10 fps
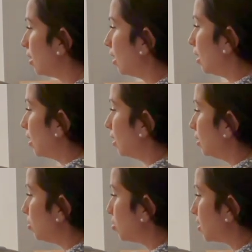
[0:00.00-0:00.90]

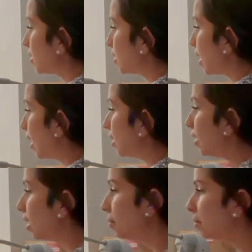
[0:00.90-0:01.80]
and you just slide
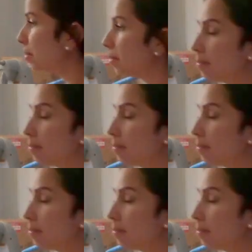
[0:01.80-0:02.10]
it up